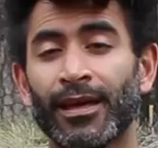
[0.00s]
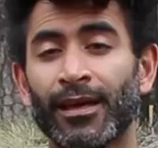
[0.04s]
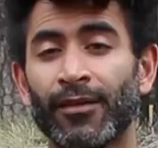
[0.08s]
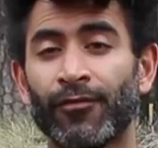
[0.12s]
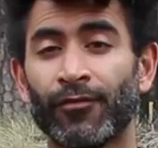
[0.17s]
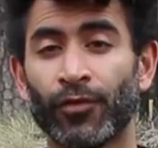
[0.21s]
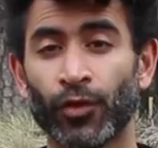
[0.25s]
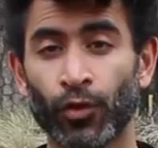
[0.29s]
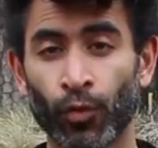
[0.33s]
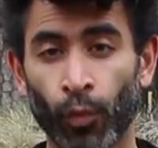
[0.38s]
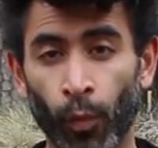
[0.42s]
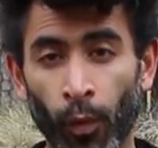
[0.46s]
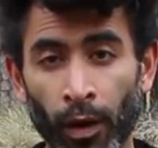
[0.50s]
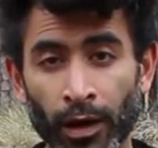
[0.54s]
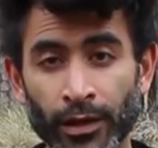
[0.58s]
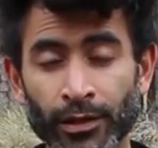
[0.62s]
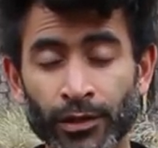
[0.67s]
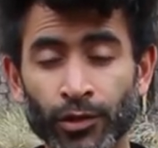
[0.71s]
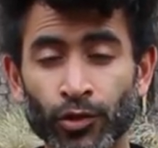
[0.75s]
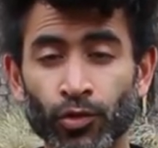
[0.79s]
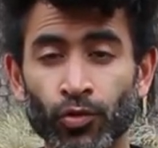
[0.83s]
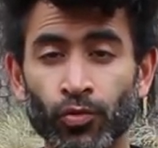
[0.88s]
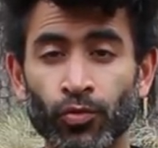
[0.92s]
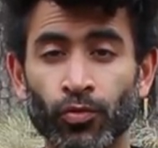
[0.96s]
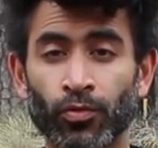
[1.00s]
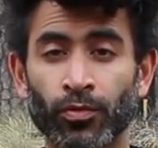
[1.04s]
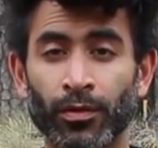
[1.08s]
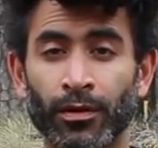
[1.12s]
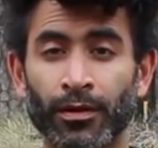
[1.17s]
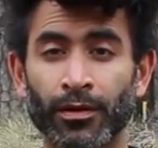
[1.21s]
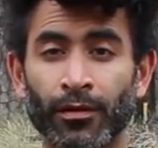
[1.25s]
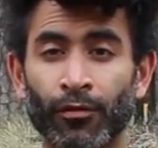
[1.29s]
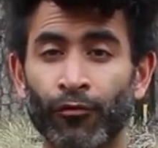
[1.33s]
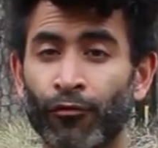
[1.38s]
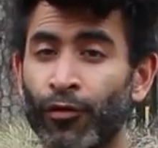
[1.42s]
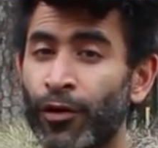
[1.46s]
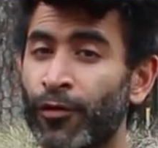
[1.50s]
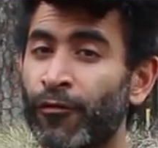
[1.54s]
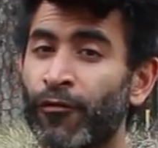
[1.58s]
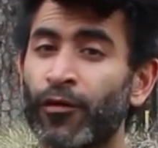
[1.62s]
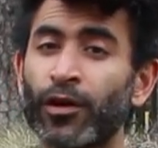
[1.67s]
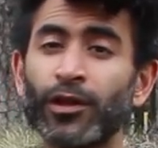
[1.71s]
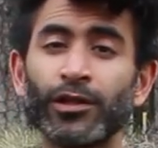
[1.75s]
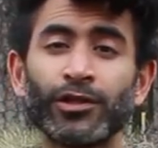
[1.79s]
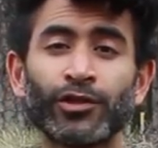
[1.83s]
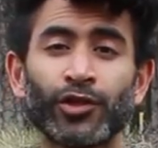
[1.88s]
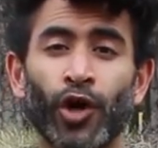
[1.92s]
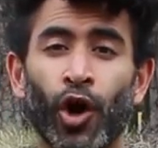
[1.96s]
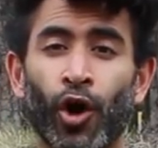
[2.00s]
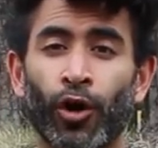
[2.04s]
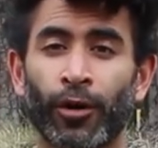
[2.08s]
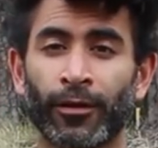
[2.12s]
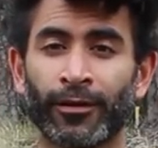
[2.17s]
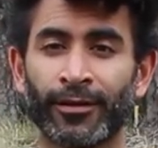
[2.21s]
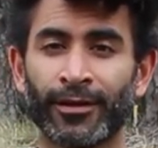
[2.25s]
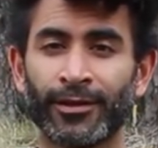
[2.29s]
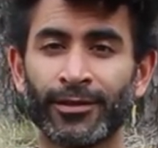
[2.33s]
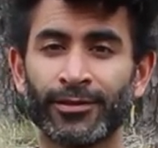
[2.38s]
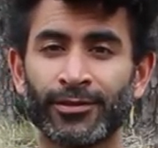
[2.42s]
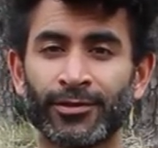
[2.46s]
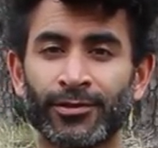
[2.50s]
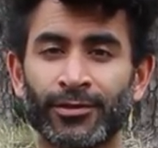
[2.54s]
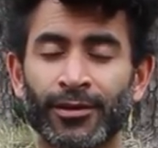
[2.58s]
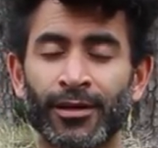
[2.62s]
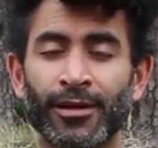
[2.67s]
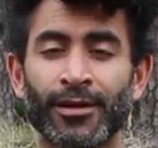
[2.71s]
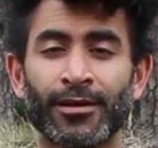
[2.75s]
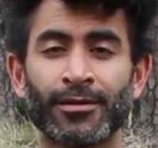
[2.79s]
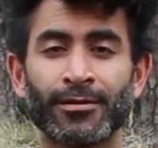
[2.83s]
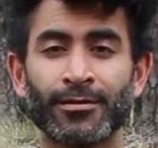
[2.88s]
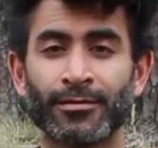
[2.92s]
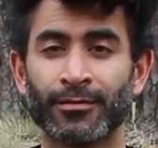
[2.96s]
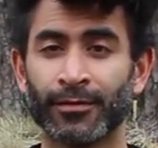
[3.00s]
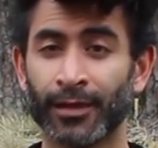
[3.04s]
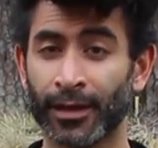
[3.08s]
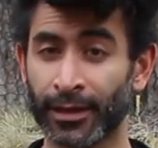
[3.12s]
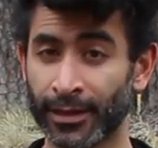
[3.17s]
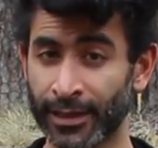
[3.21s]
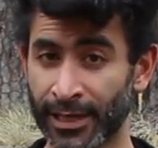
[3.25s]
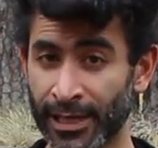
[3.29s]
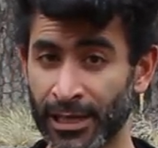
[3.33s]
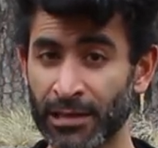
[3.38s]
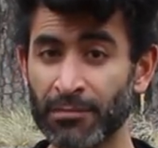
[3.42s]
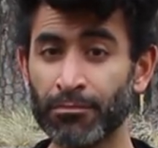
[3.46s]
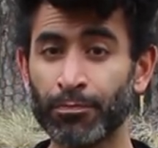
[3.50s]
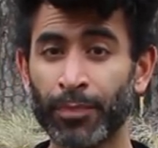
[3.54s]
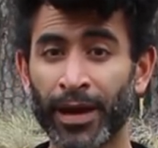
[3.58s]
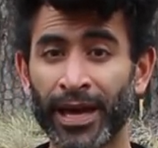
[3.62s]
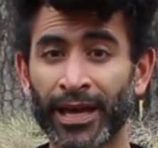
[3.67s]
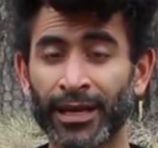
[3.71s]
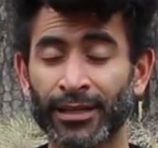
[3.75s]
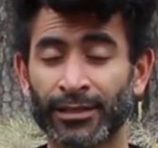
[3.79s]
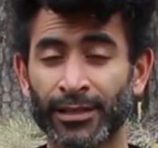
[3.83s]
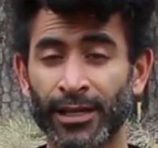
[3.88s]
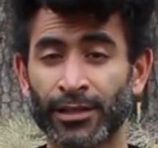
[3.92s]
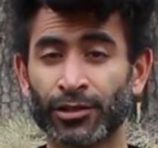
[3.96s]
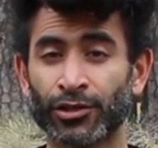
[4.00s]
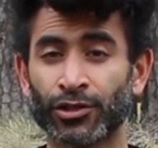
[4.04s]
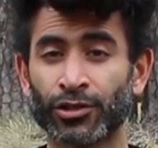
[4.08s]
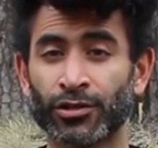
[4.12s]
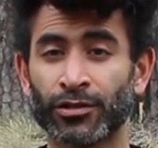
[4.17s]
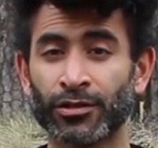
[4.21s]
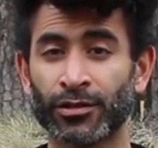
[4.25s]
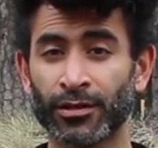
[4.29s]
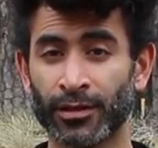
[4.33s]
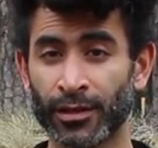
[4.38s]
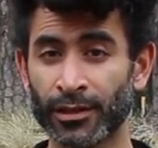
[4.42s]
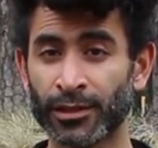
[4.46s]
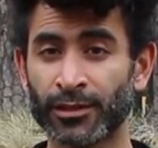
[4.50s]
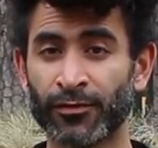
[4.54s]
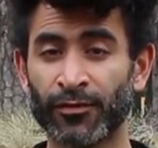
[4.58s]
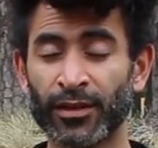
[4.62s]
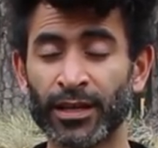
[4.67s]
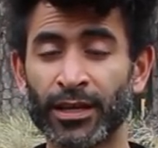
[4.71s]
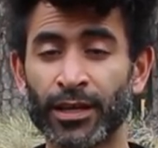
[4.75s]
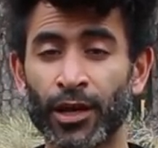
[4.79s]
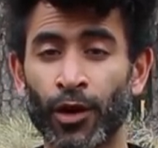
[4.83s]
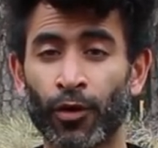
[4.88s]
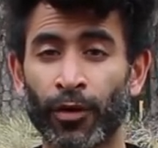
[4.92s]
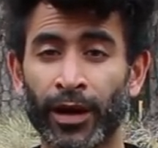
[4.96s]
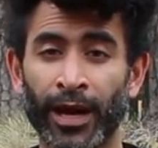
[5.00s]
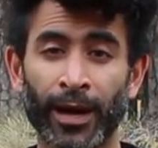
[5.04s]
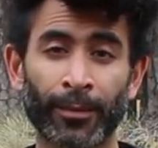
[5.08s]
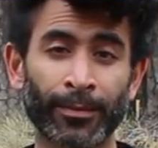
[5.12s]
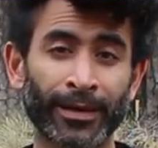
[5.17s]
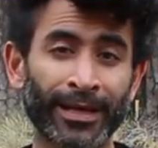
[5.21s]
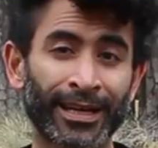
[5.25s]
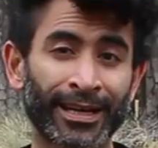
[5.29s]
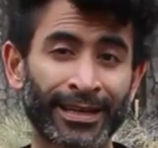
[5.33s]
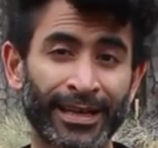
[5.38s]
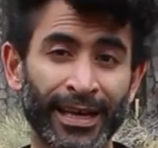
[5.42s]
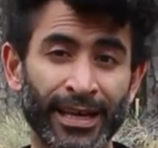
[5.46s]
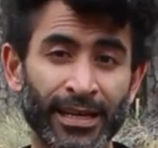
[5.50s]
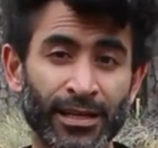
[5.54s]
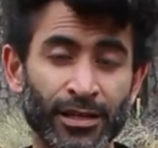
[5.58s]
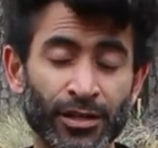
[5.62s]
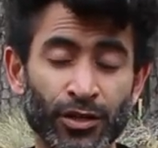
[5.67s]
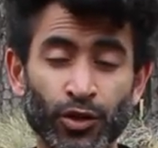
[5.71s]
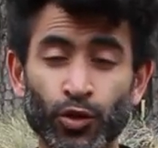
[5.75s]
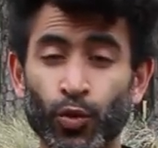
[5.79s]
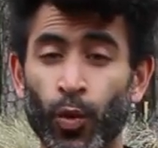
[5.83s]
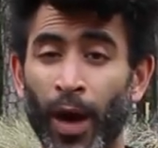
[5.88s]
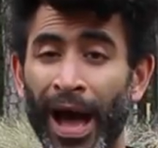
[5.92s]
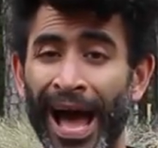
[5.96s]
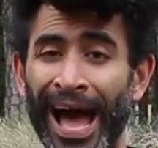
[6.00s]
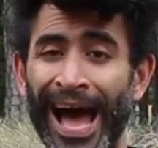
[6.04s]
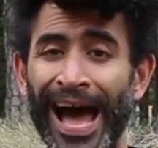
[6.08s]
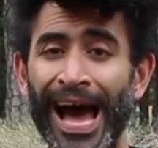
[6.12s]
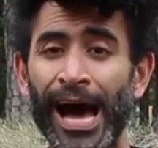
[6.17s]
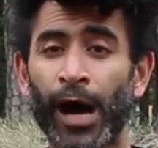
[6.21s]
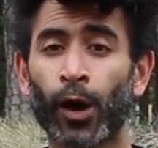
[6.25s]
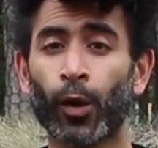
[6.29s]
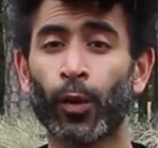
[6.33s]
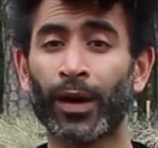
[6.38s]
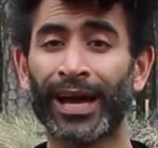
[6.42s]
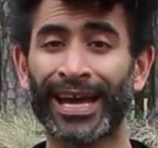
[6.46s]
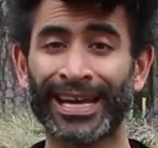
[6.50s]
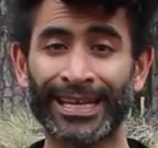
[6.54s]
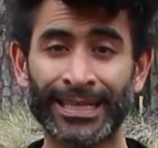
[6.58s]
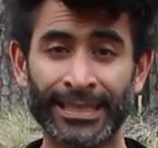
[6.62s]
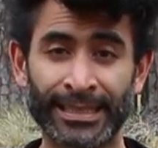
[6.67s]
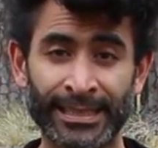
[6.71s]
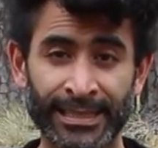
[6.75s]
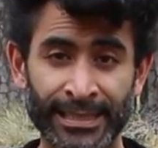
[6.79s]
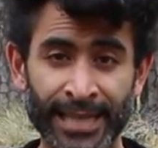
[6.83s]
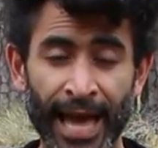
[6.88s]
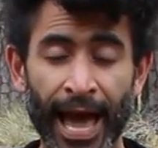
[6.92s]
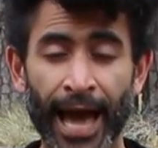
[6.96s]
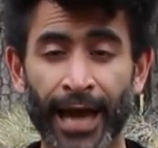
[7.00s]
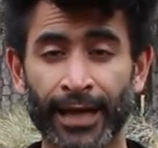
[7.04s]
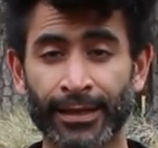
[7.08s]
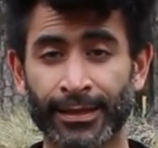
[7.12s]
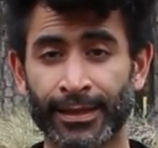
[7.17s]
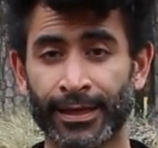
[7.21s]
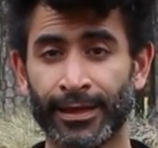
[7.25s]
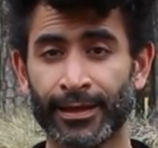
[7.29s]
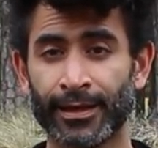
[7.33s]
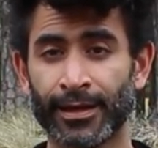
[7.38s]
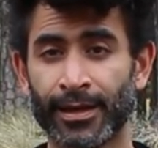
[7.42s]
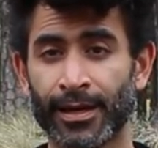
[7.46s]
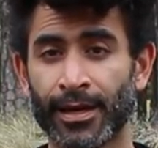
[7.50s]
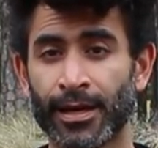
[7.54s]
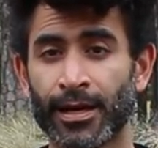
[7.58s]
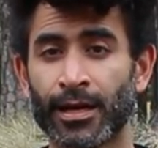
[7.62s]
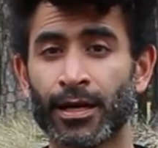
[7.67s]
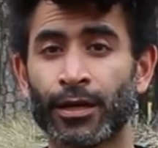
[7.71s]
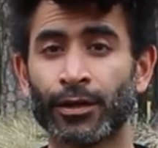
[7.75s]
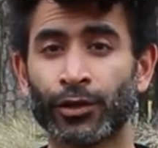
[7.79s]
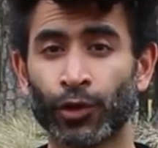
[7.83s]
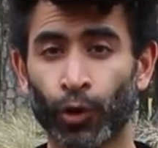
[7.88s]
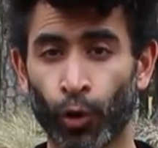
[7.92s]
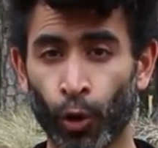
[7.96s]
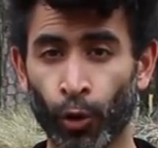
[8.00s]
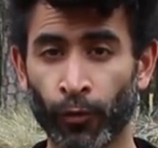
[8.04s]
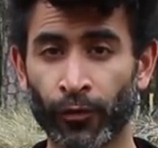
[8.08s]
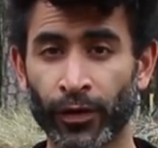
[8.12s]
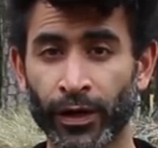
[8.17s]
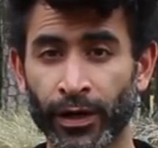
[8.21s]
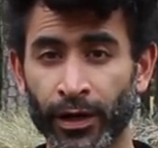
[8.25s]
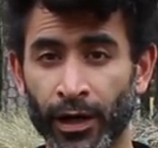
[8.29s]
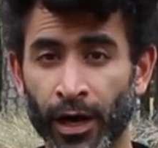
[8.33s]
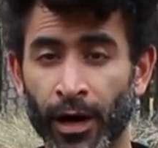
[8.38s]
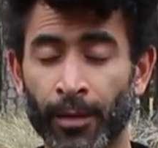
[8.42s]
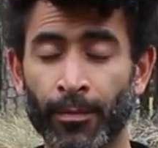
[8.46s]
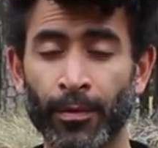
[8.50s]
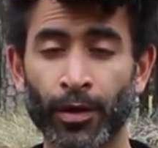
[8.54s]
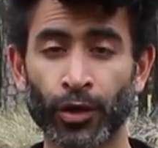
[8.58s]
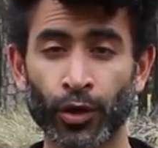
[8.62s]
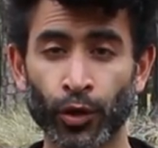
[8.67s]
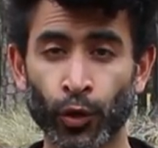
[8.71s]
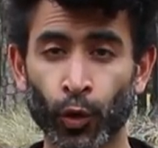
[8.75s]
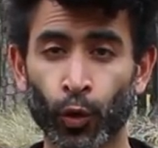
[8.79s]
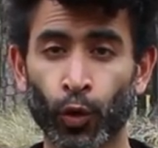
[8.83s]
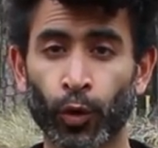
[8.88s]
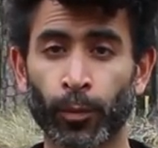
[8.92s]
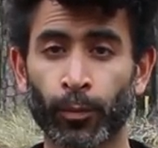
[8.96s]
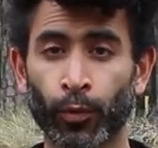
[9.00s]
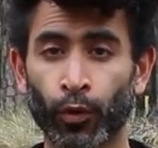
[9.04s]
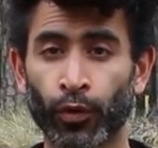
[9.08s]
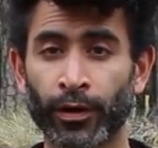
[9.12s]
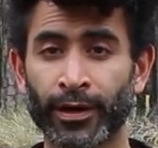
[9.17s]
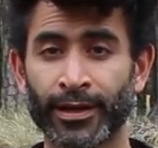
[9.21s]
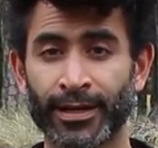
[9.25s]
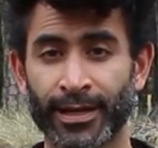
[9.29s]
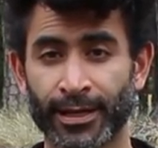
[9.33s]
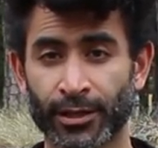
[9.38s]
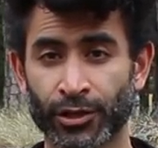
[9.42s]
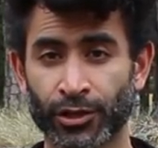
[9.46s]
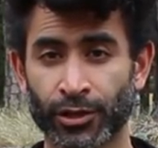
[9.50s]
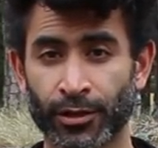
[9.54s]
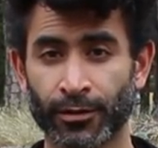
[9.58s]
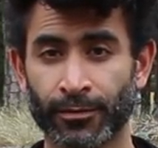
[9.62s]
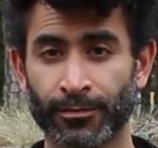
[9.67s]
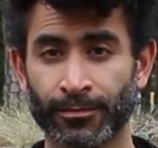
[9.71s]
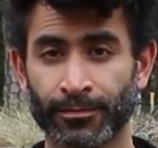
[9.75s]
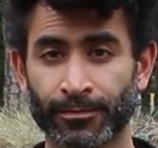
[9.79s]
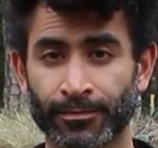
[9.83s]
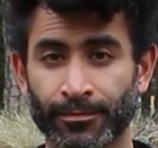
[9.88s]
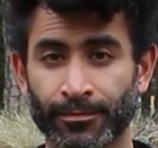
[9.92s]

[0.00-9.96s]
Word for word: If you want to reverse all this, then keep paying attention to this video and I'm going to get into how exactly to overcome your porn addiction.